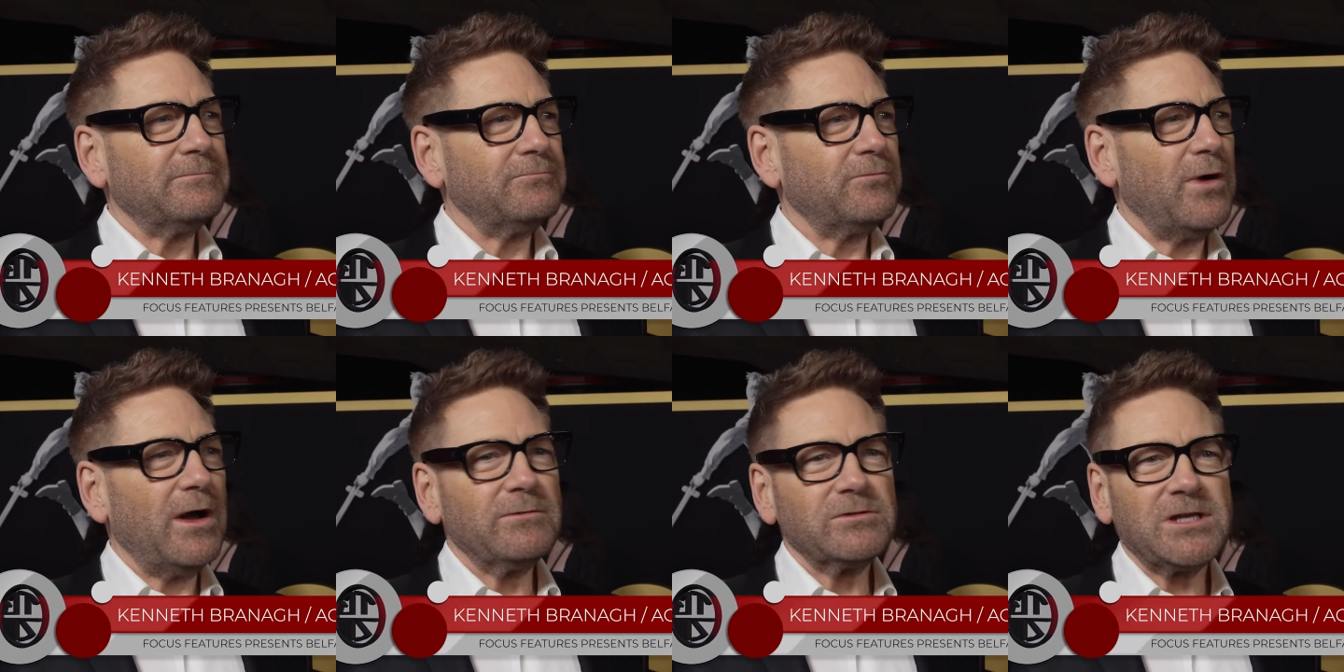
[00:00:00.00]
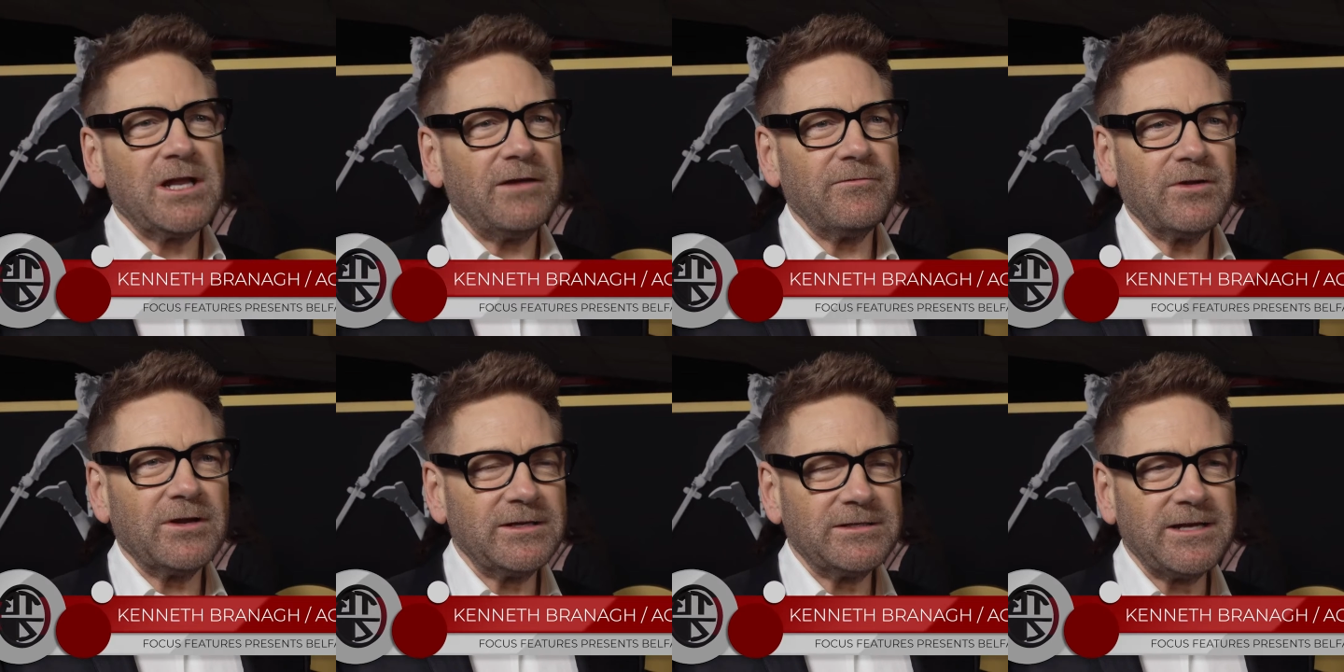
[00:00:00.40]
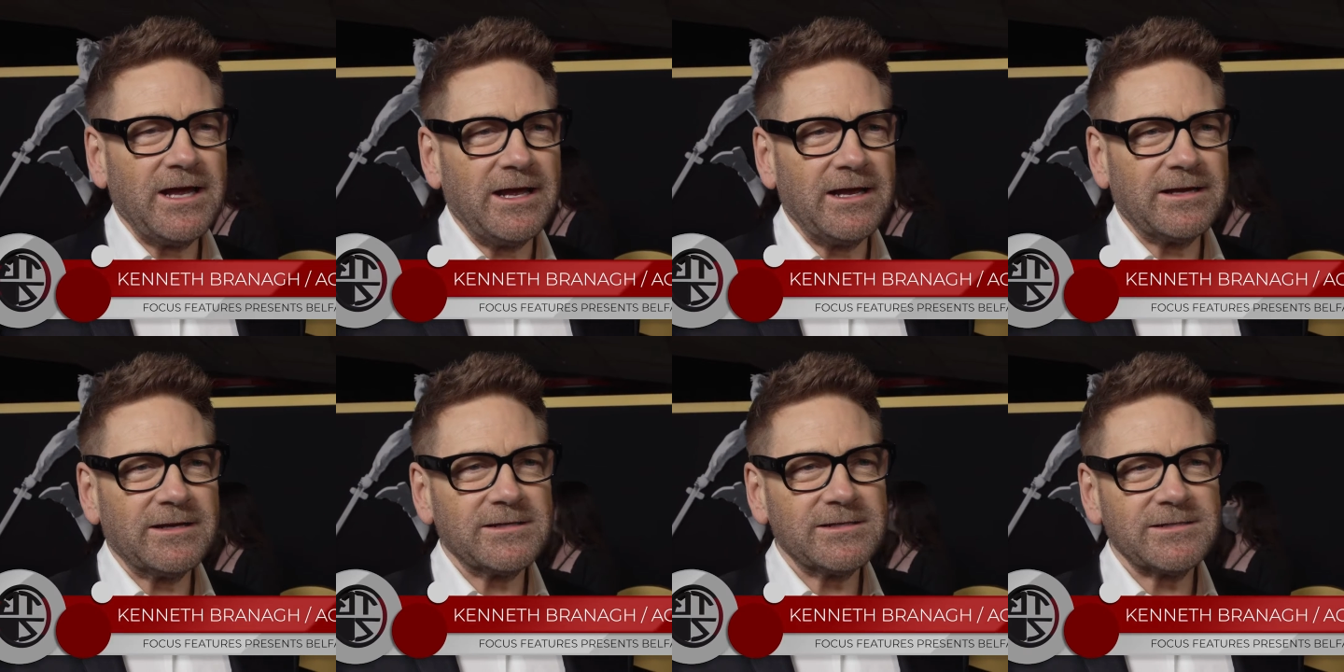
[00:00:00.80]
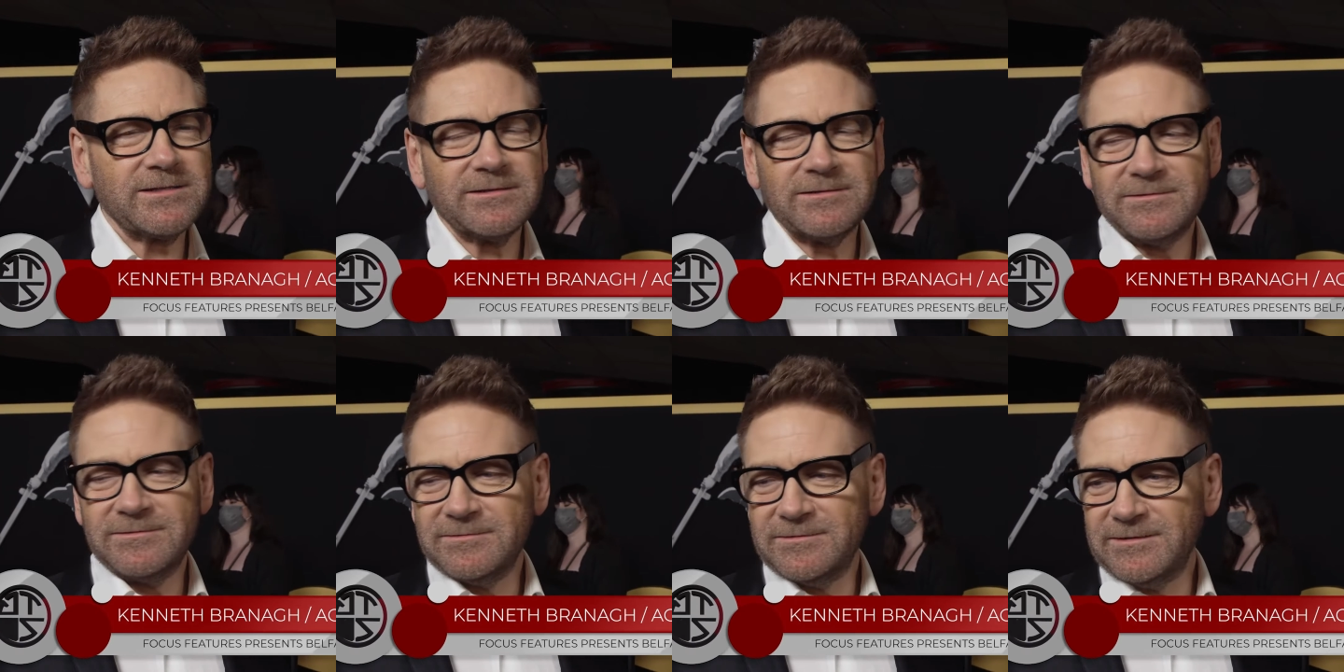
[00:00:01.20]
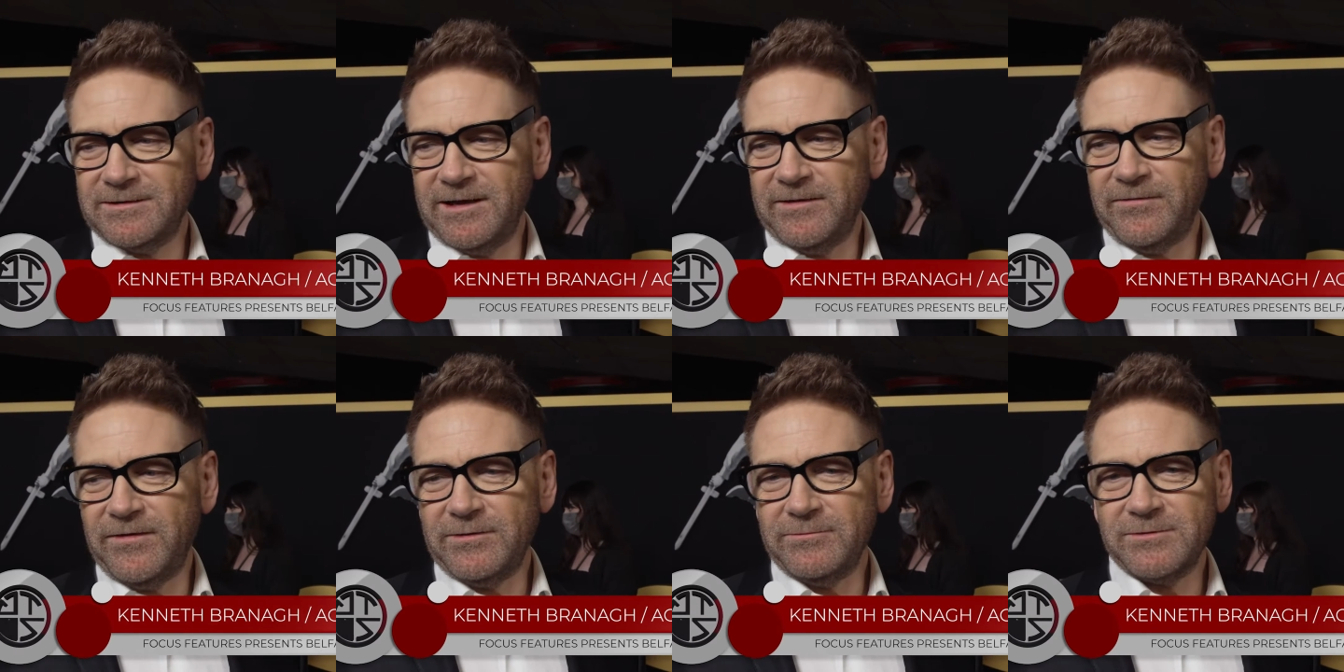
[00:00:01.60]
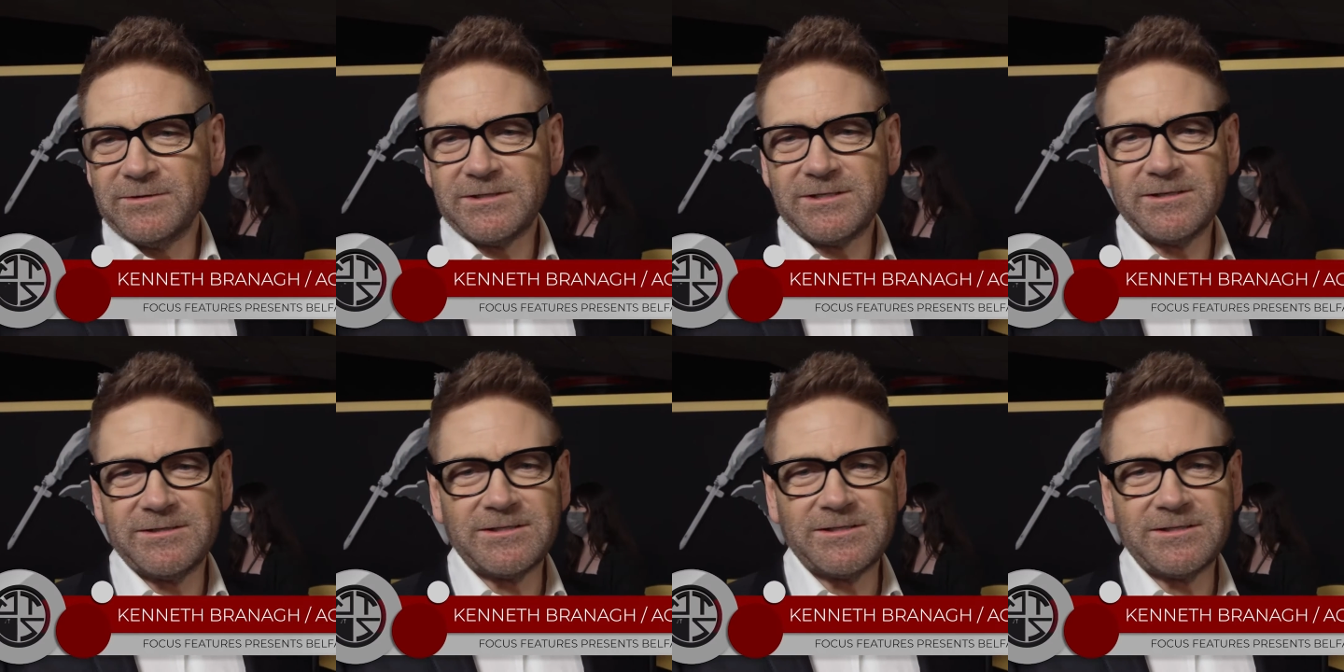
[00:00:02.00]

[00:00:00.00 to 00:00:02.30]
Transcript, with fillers: where was life going to take us, and if it was